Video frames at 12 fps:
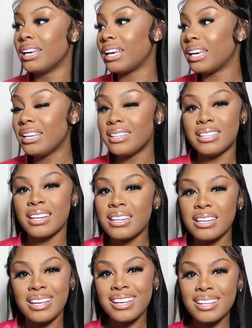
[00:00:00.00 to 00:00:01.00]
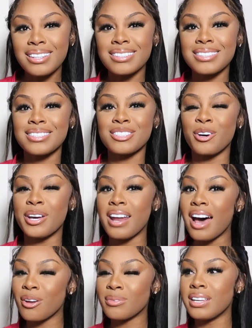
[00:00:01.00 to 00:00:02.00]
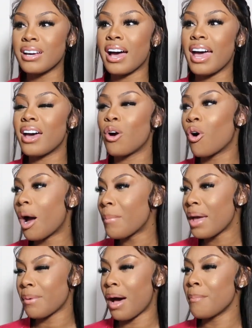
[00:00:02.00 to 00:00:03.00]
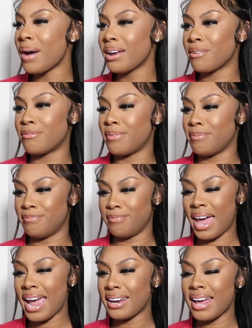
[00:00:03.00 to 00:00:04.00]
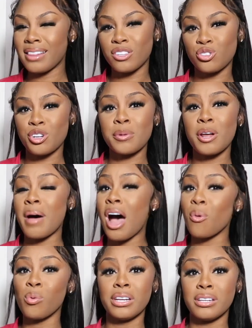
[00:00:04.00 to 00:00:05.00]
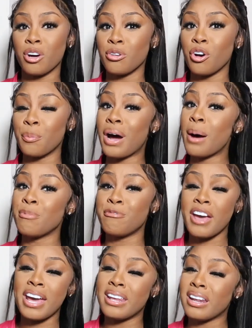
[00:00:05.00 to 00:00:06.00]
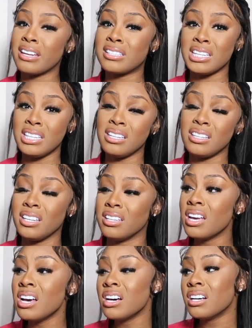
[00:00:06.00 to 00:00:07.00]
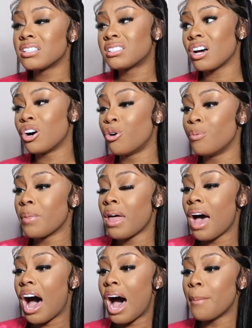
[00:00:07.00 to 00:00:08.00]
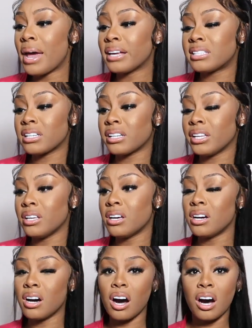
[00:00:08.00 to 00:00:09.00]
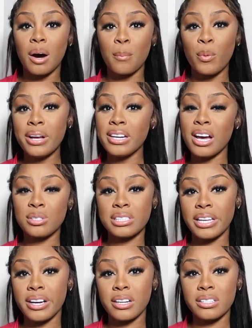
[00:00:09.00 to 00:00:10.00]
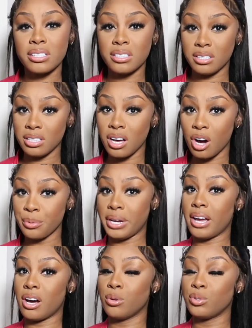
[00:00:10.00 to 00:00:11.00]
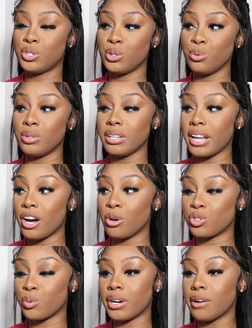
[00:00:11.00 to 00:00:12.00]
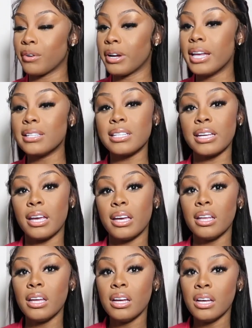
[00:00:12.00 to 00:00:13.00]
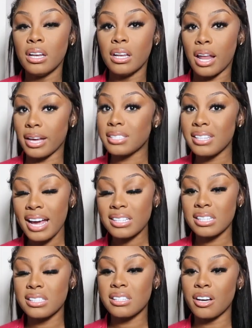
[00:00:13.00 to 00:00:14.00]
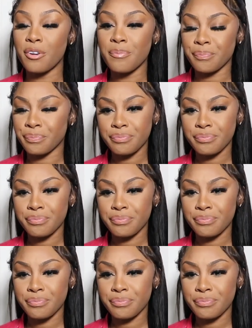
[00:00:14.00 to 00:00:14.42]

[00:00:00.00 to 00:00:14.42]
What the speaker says: he didn't eat. So, and I don't think I might have ate at the strip club. I really don't know, but I'm fat and I need to eat. So I basically went downstairs to go down to the lounge or whatever and to get like snacks and stuff.